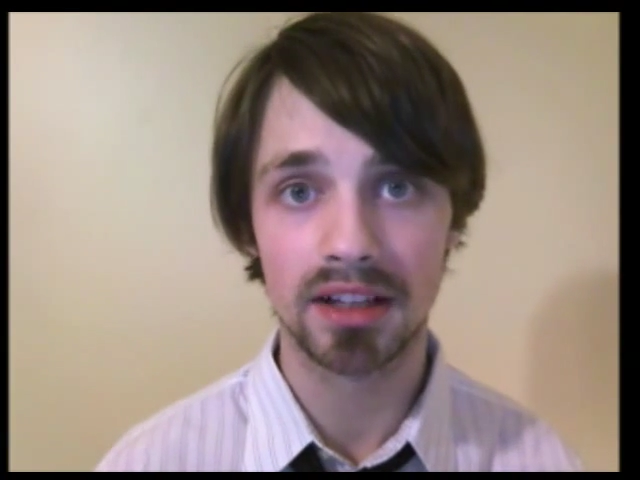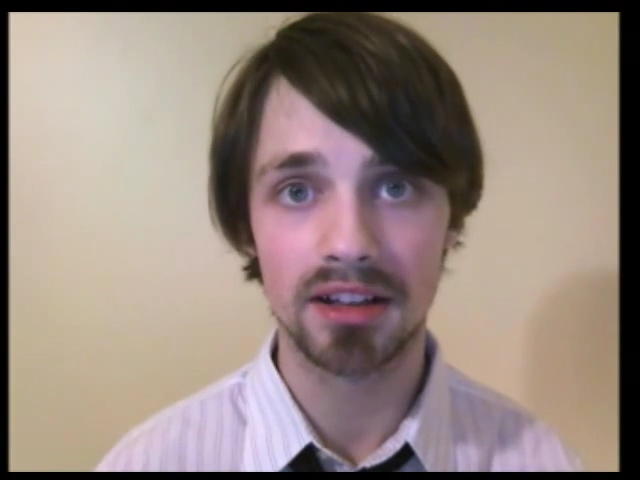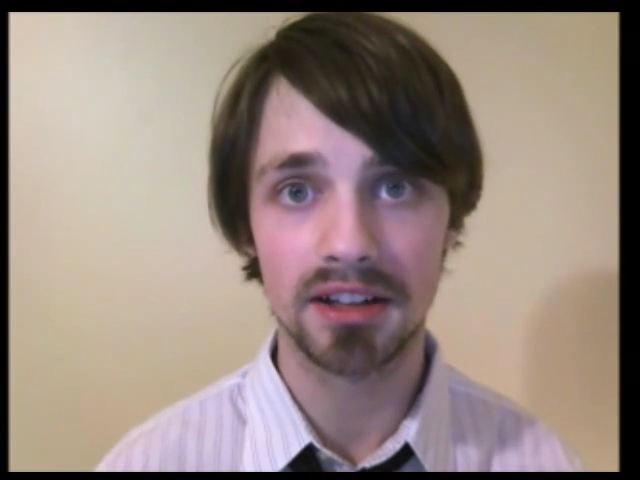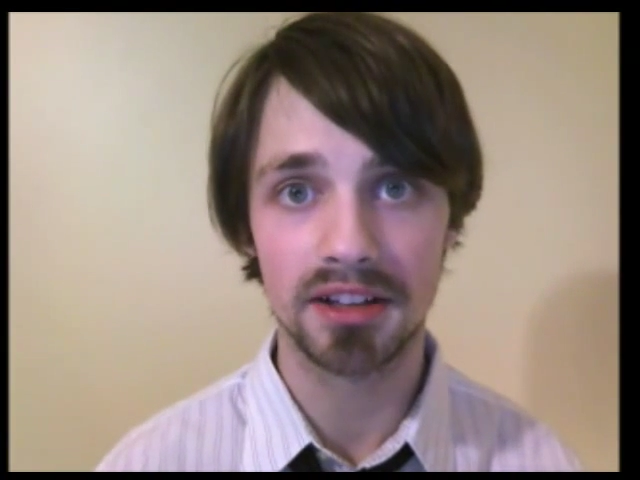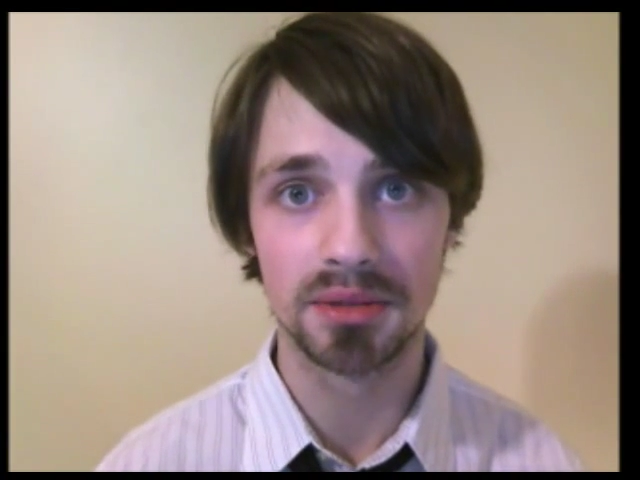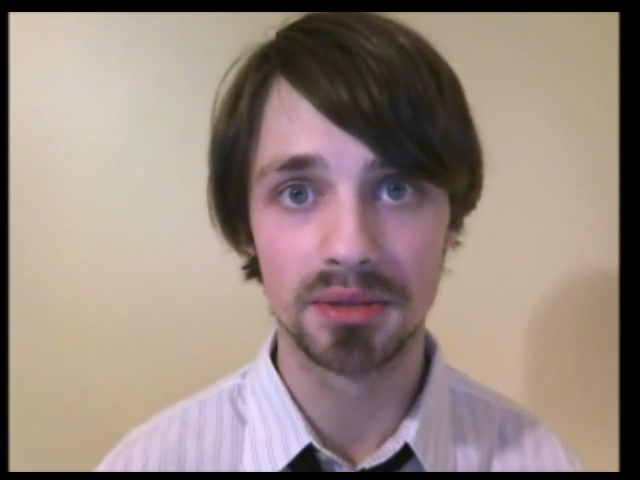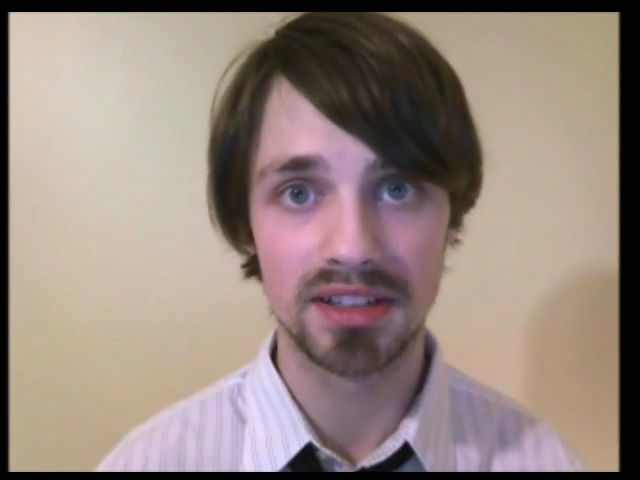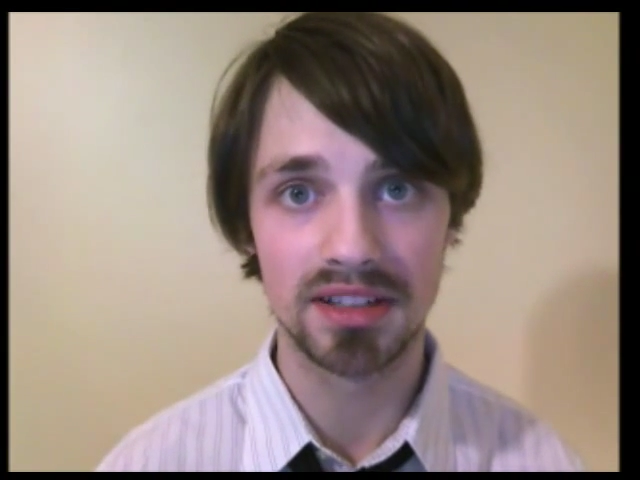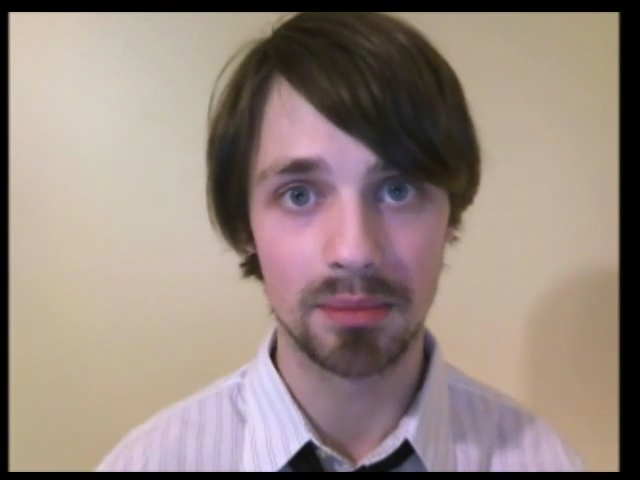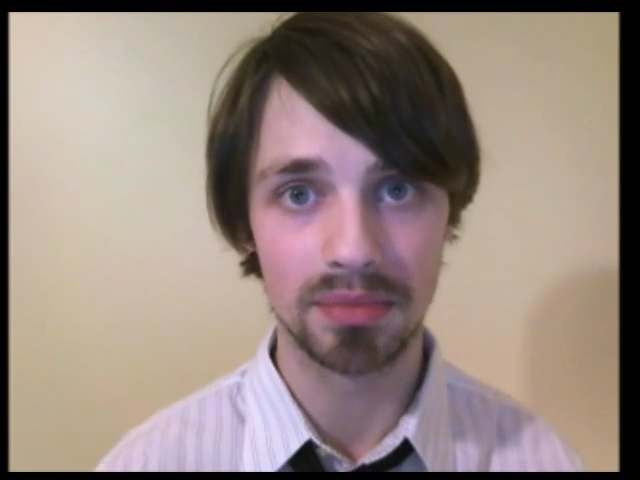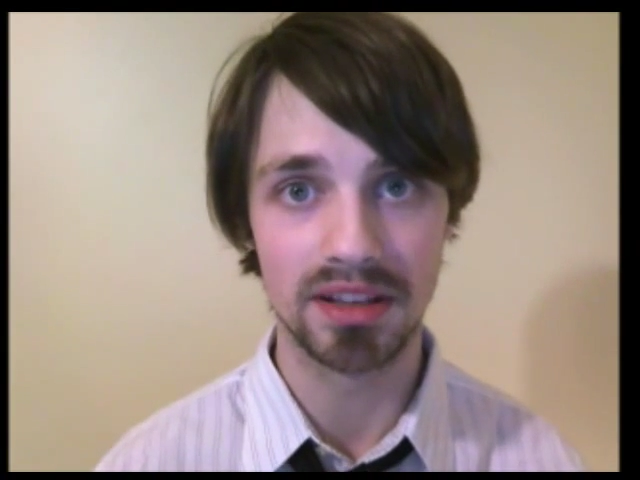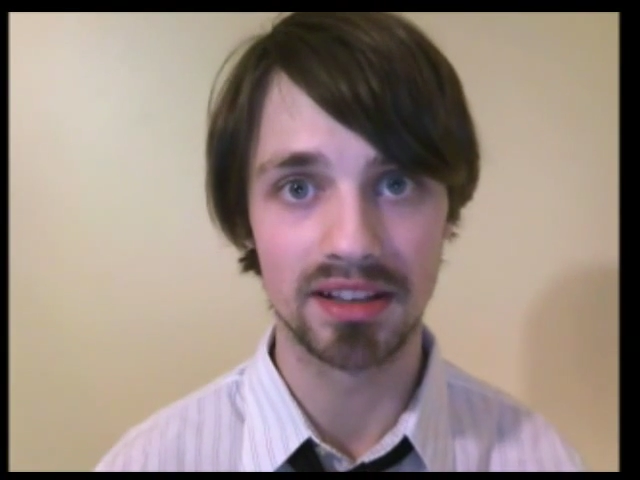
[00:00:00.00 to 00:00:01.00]
Claudio
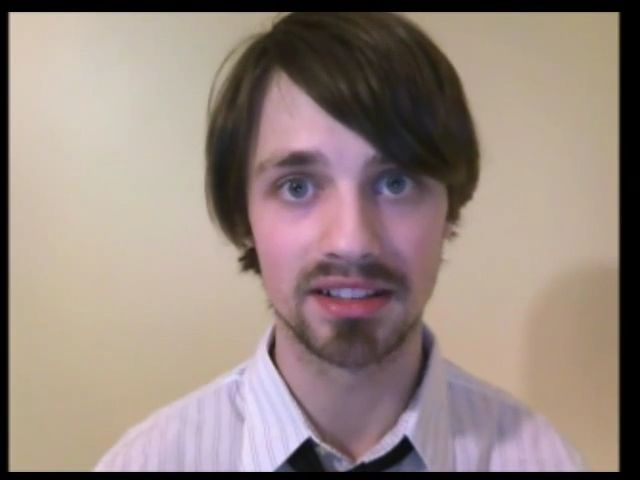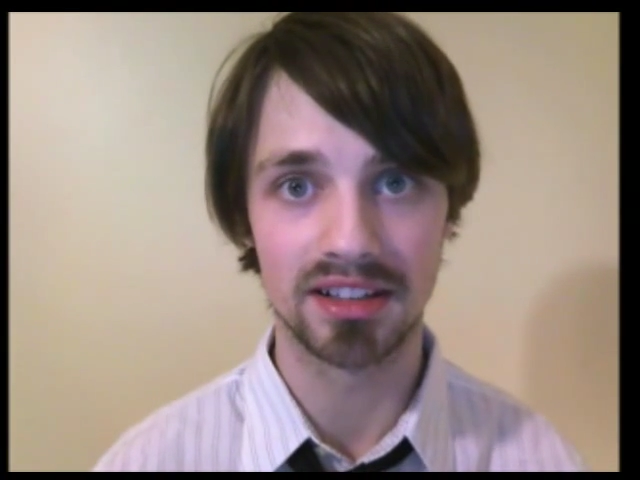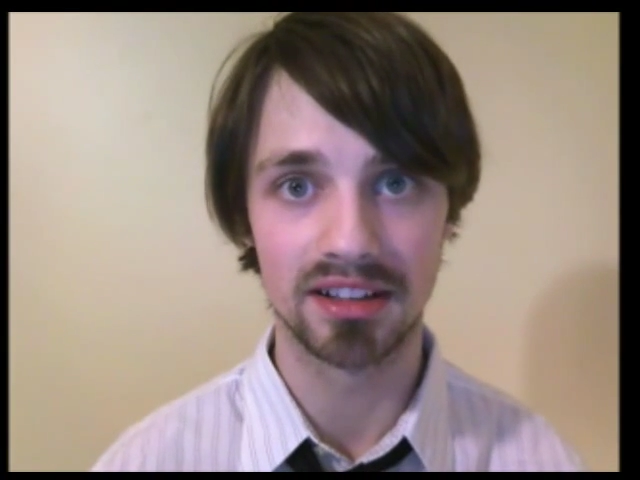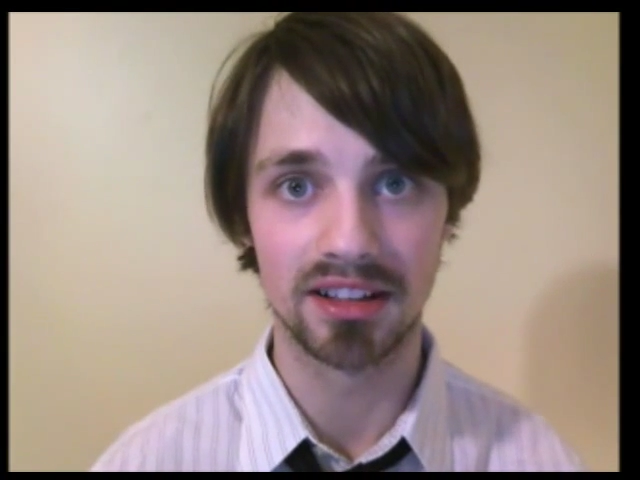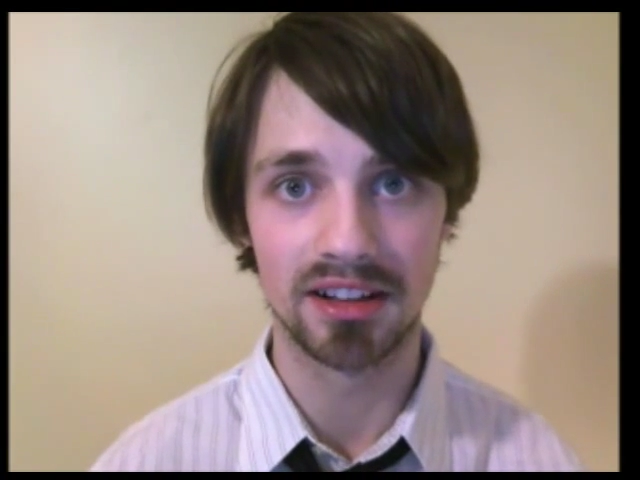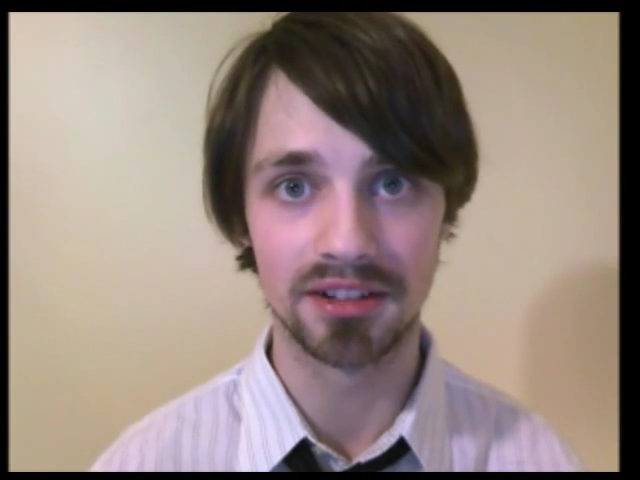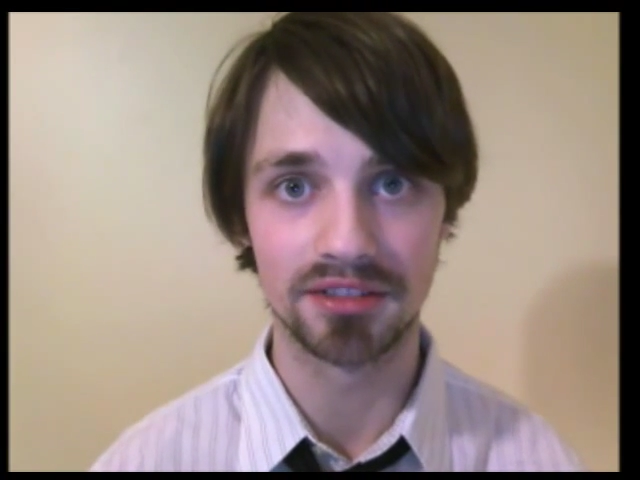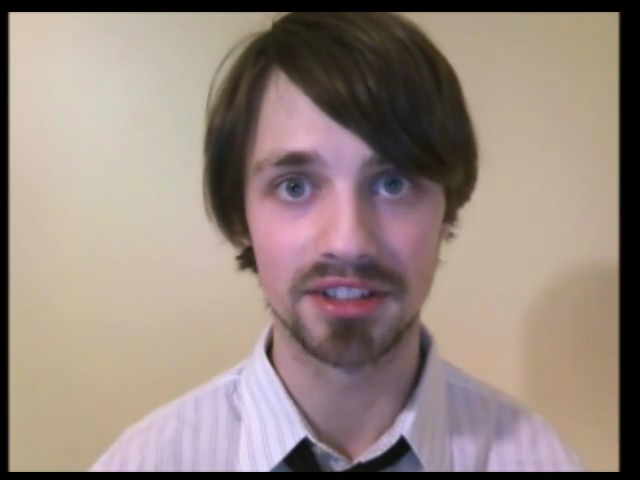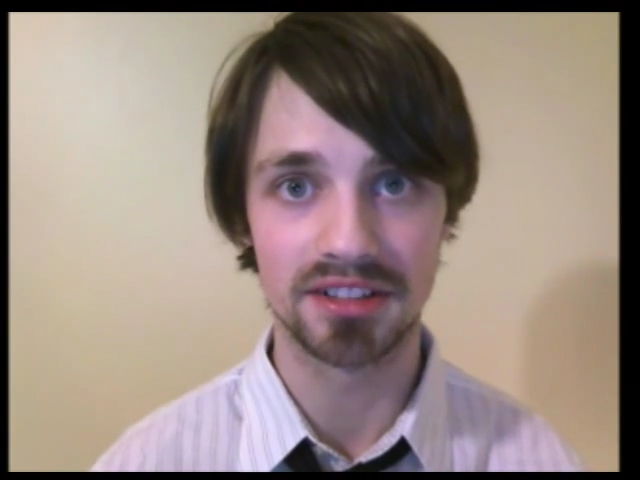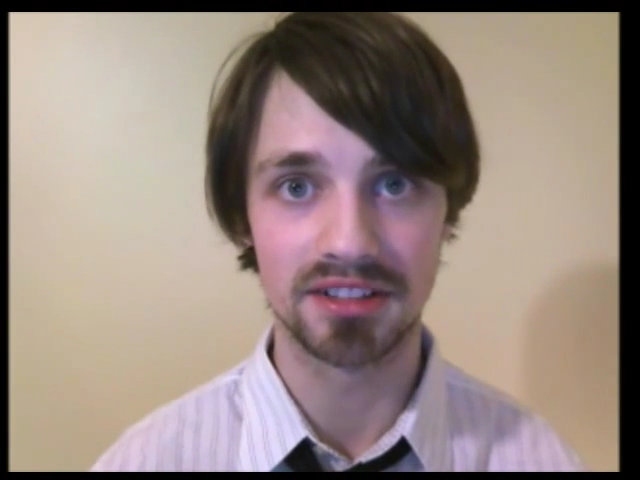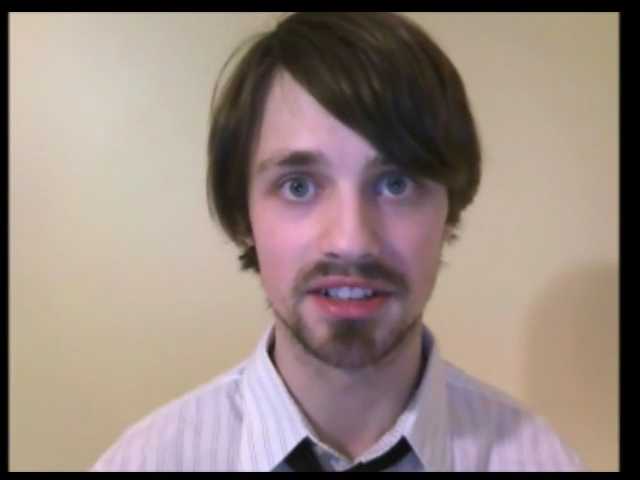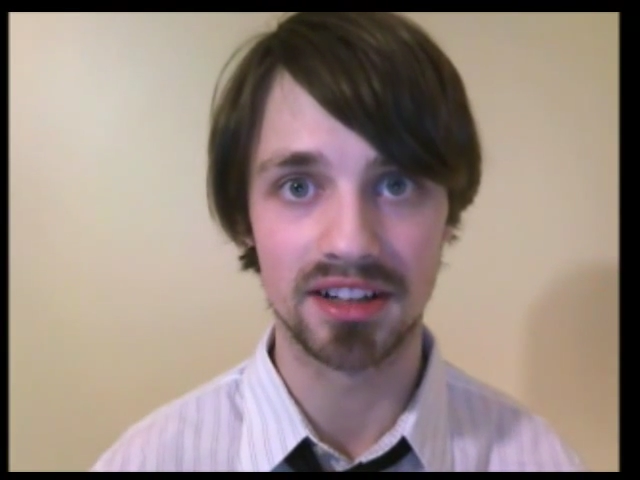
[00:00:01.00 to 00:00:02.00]
Stampi has done a lot of
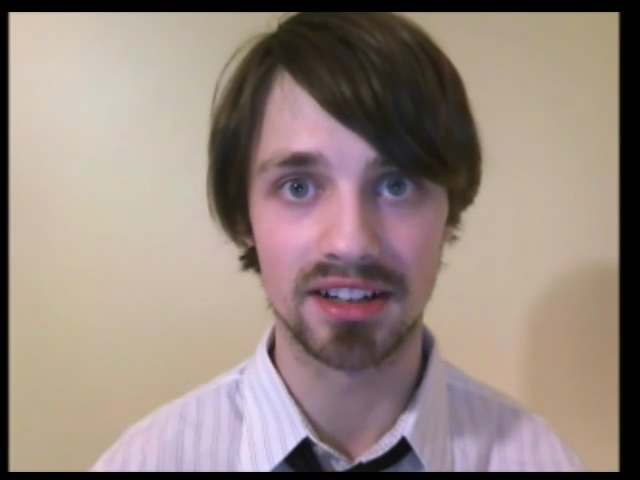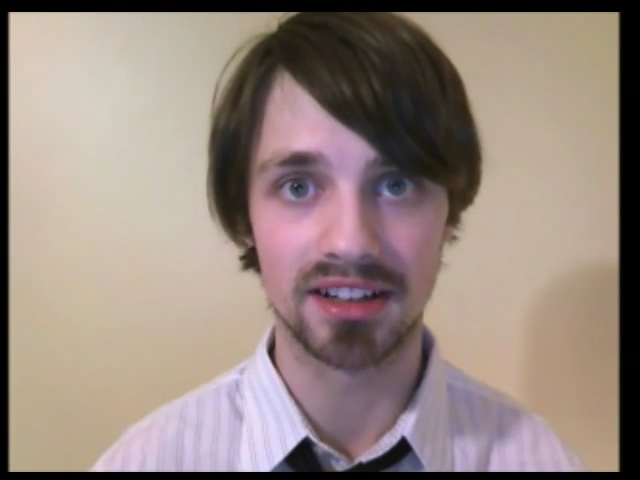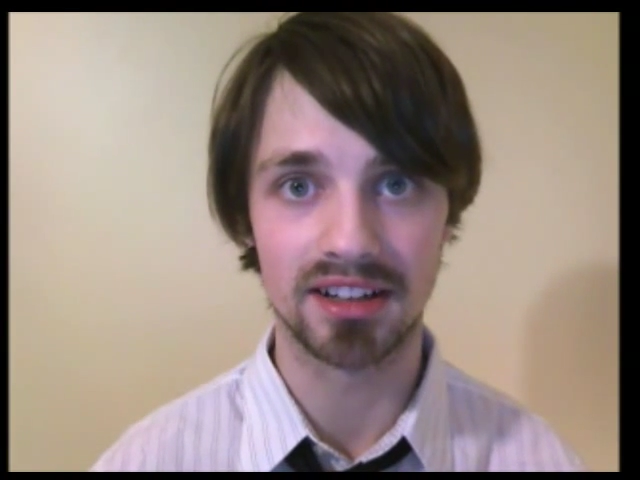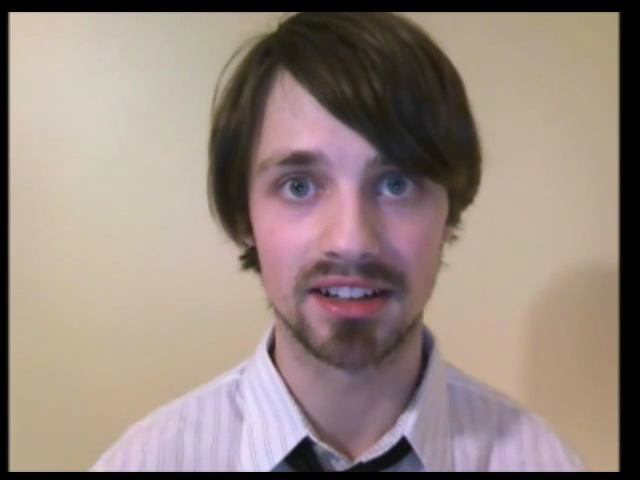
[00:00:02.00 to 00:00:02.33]
research on it,